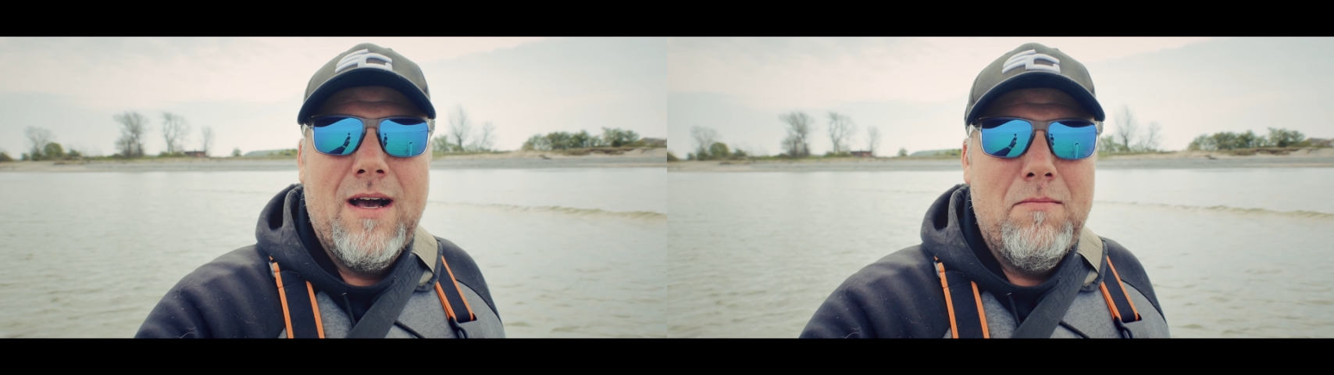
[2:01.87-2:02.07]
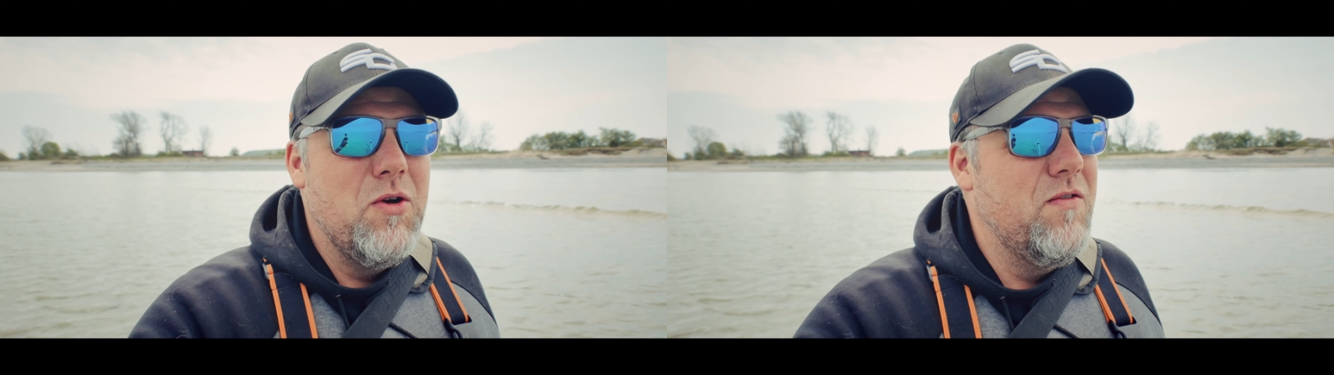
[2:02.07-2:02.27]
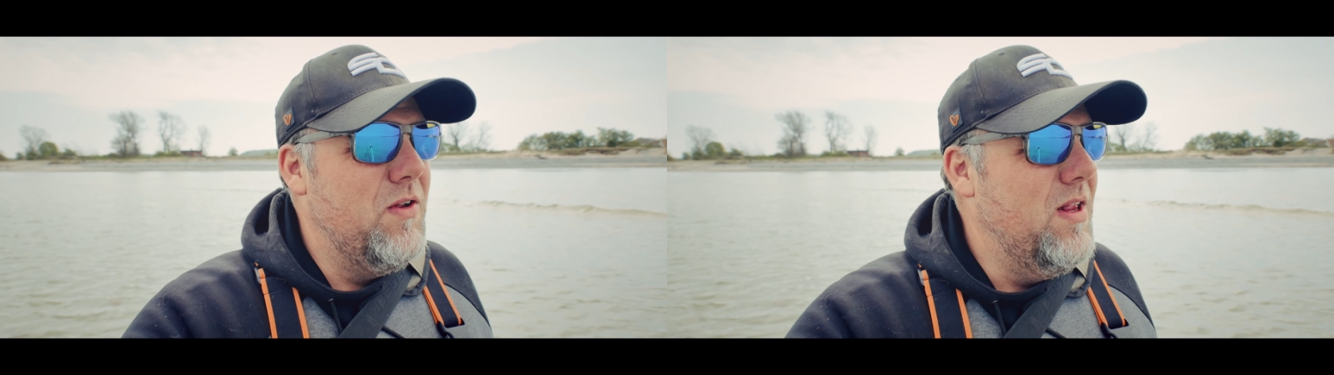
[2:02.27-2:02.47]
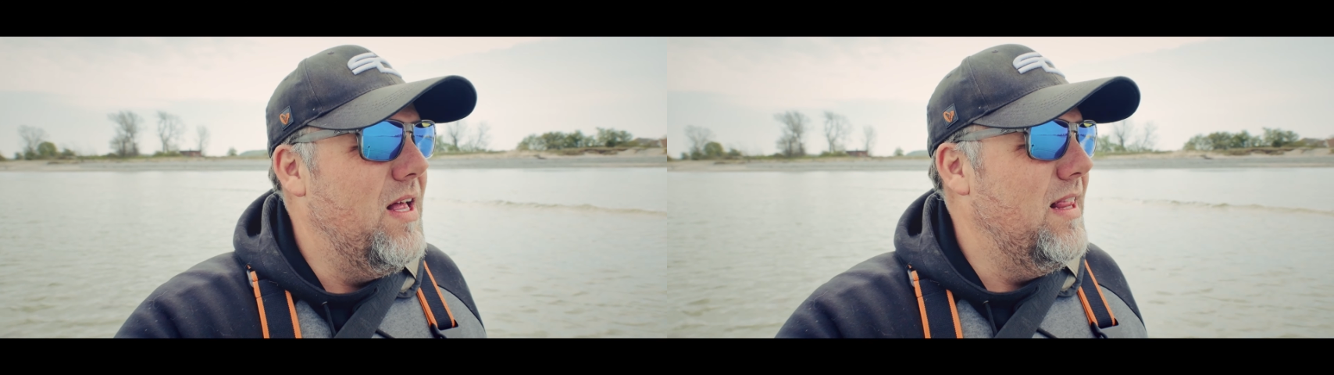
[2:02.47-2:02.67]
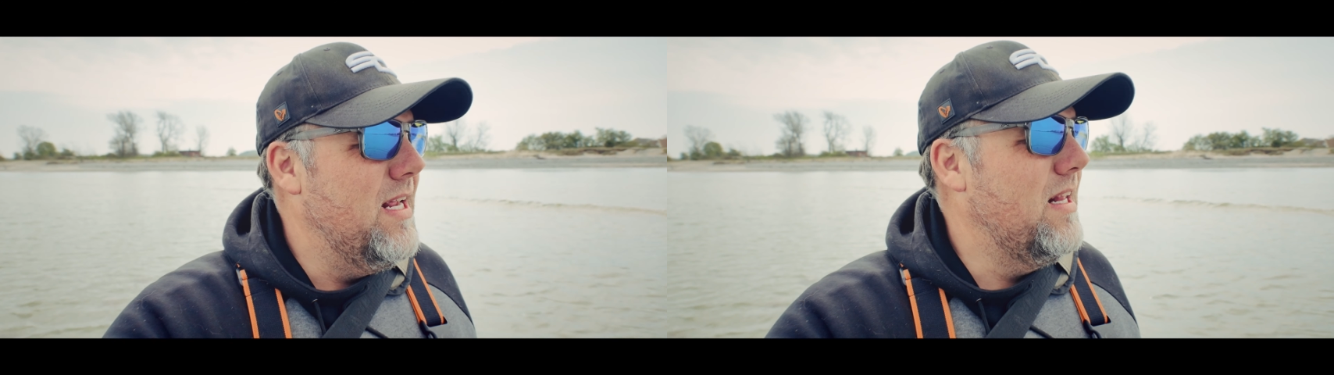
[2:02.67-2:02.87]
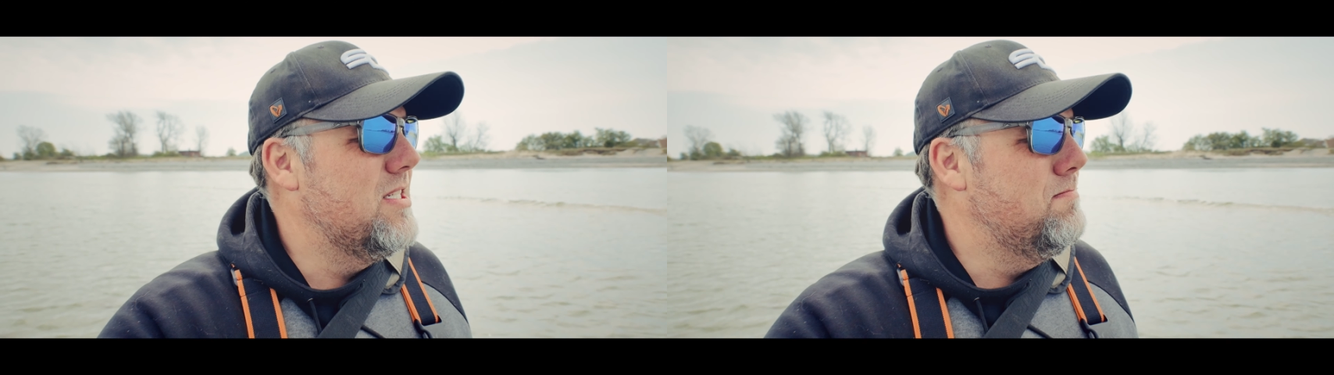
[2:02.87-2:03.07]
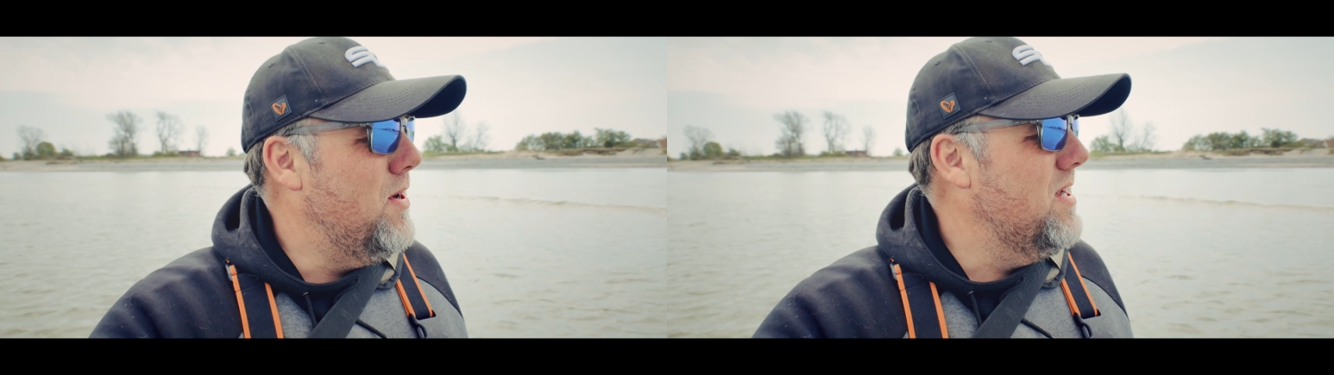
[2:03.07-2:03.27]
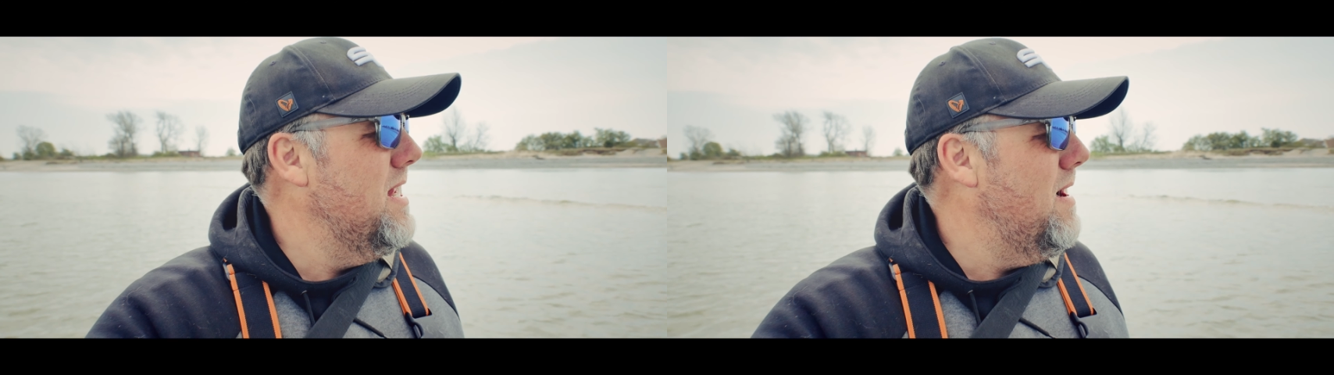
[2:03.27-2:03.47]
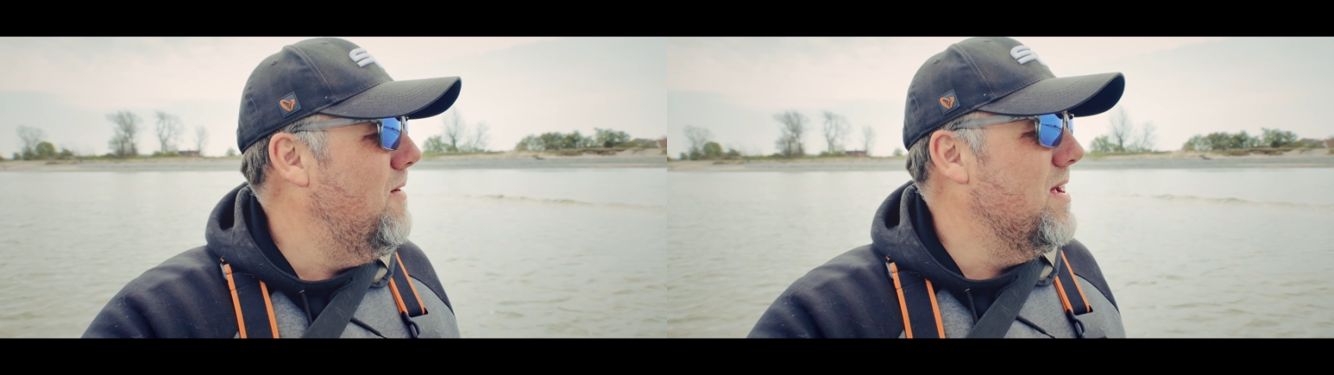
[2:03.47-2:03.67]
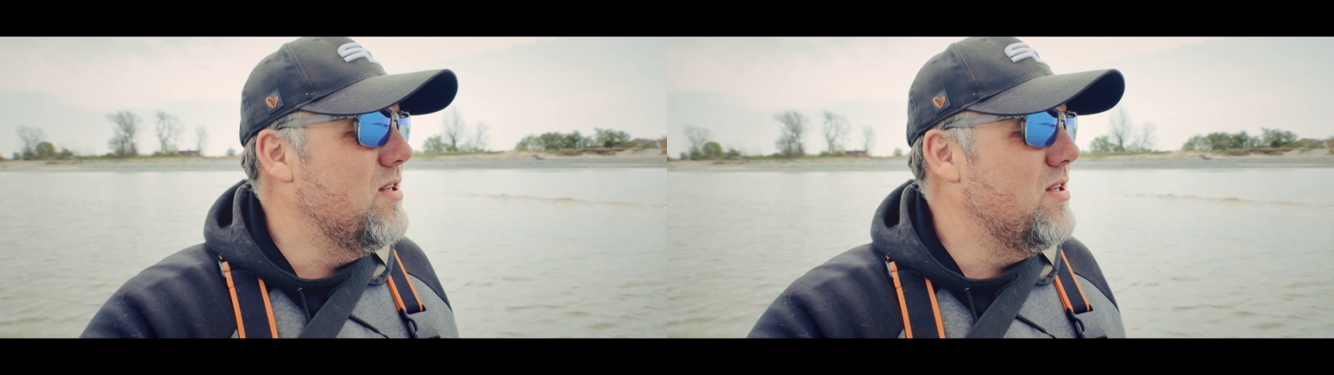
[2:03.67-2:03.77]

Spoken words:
a beautiful little spot now.